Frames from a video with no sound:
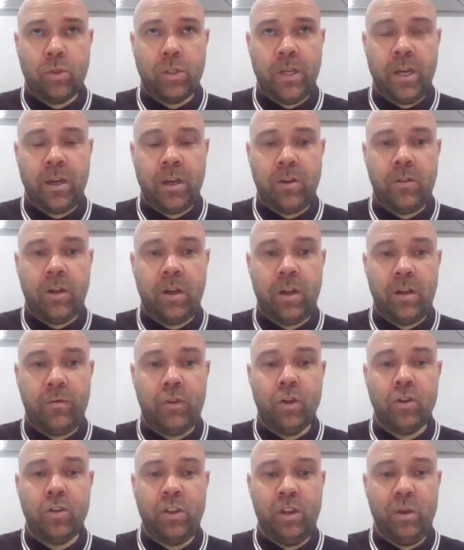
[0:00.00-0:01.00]
Secretary of
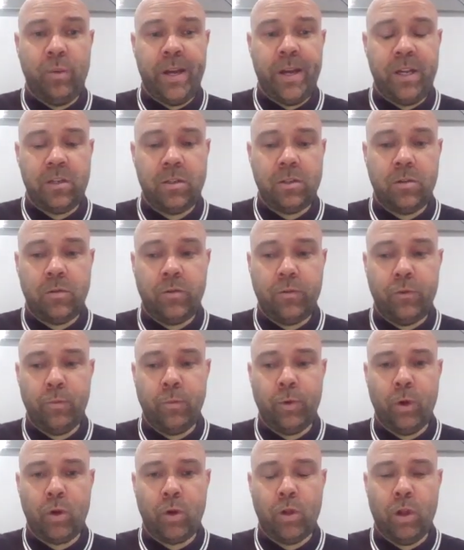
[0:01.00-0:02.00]
Dundee West
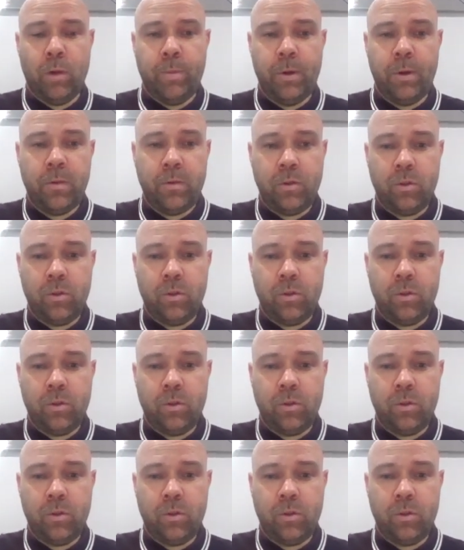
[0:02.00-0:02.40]
Football Club,